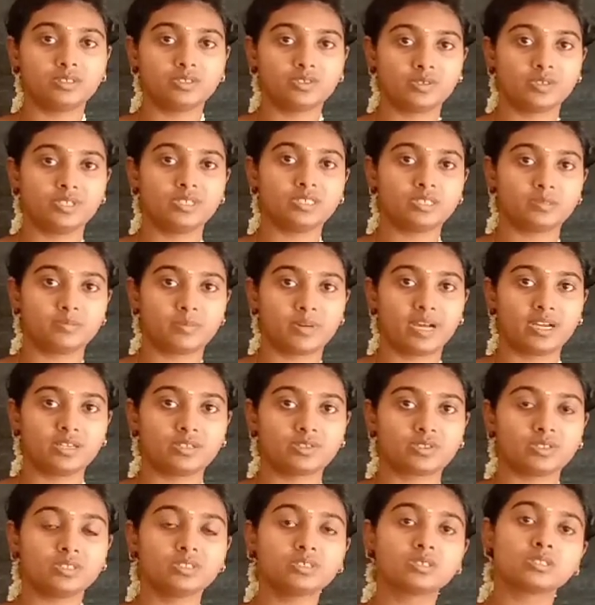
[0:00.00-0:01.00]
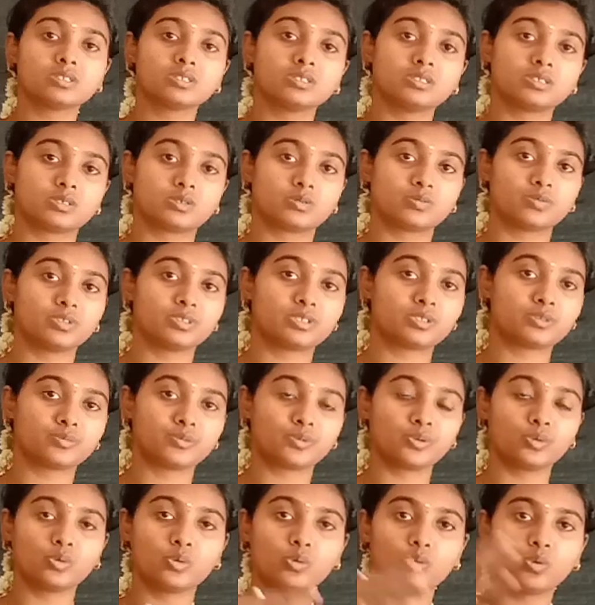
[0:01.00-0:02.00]
trees branches, it was
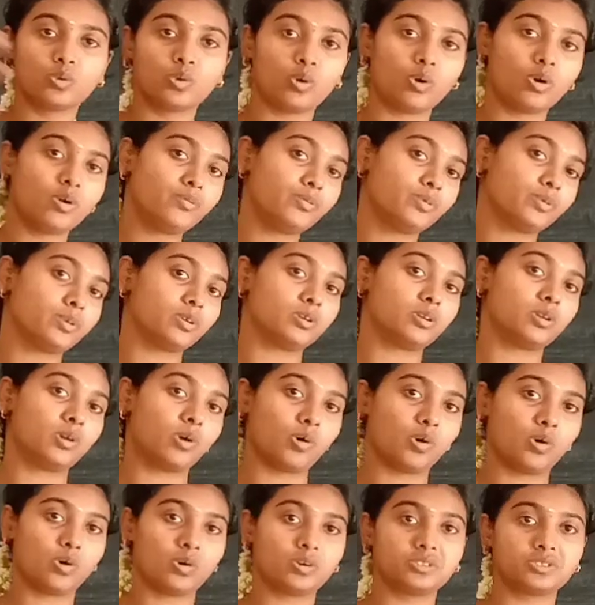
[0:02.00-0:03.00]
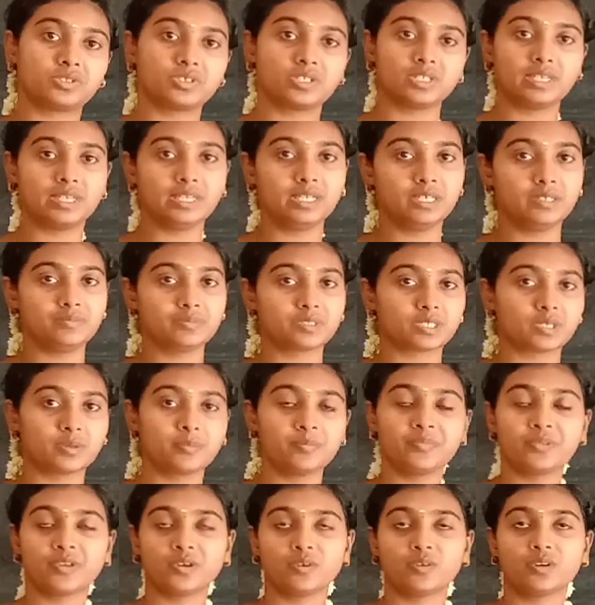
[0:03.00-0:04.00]
full of large leaves.
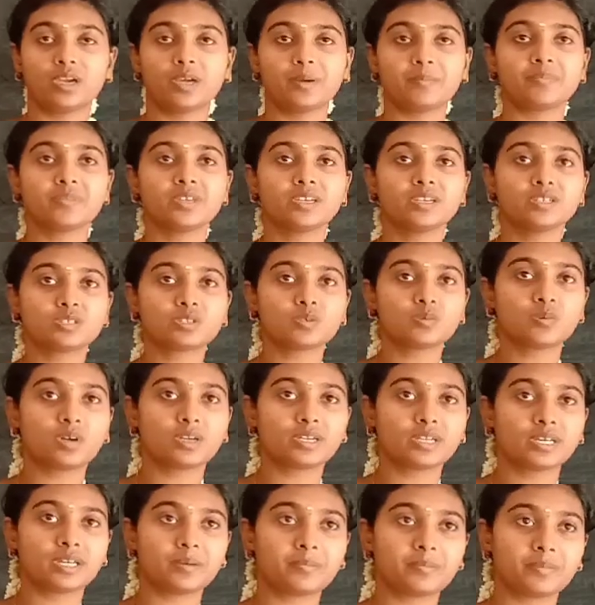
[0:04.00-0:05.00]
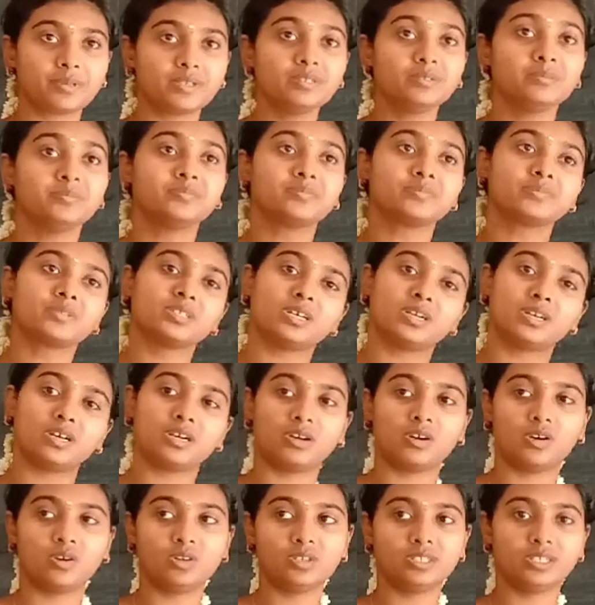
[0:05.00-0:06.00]
Okay, so what happened?
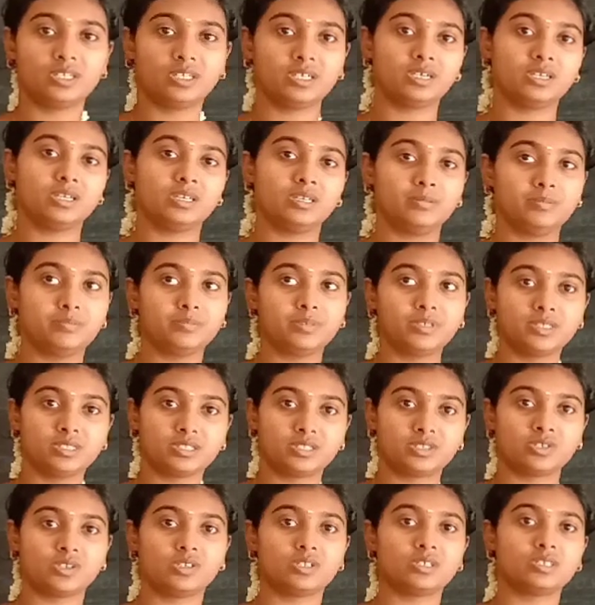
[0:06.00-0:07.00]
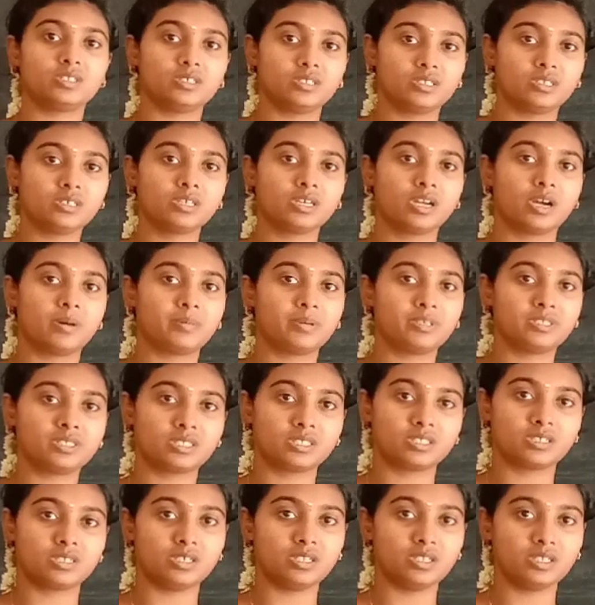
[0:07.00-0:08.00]
All the birds are come
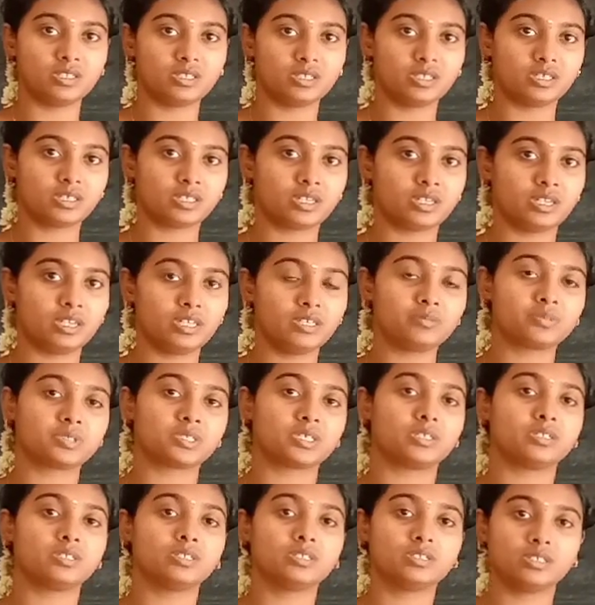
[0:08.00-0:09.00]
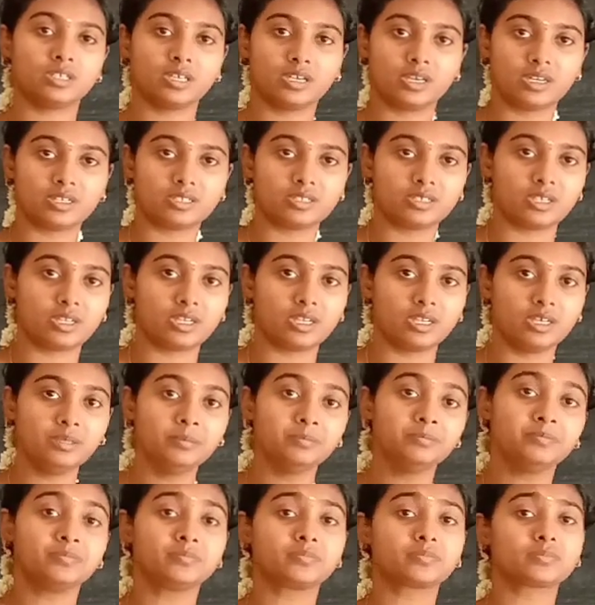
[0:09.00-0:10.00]
and sitting in that leaves and they are
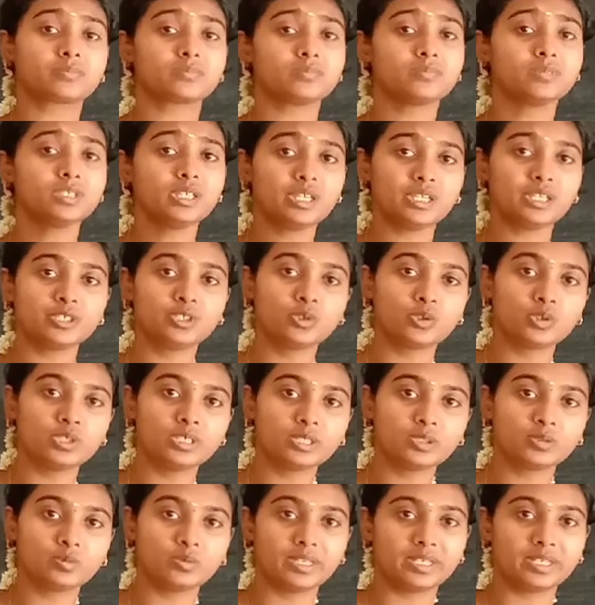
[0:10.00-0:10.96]
telling, you look